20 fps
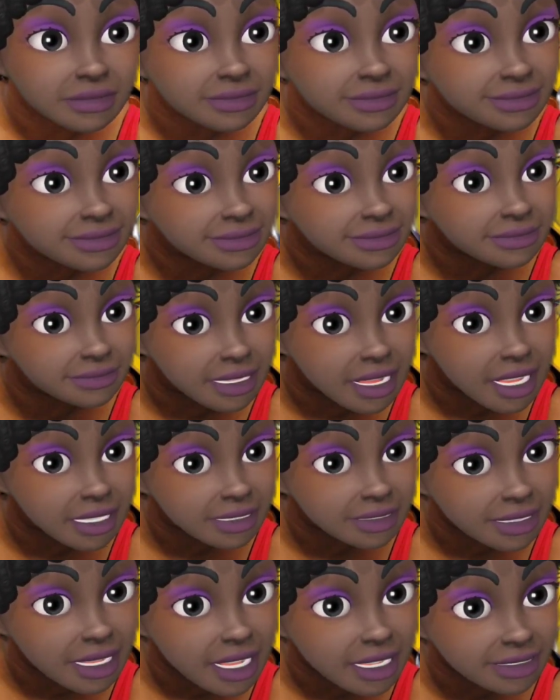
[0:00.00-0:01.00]
we don't
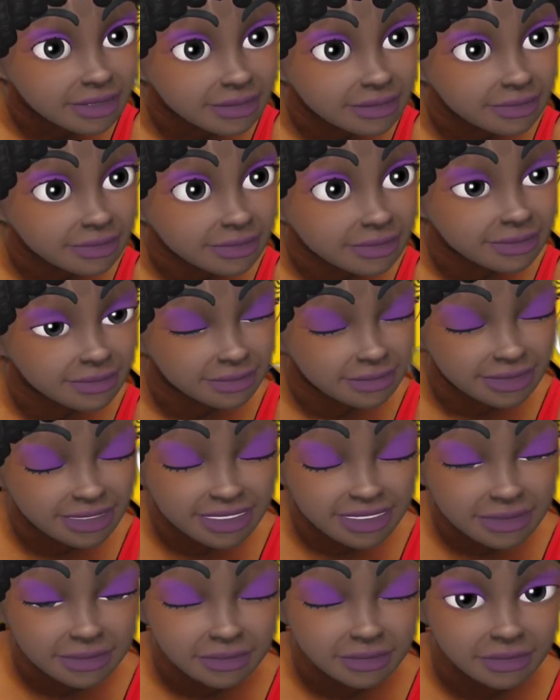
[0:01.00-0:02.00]
like that
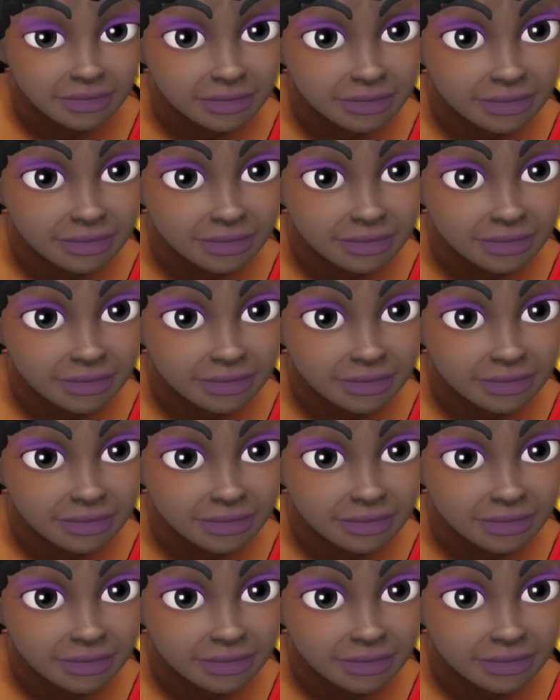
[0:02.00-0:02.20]
anymore,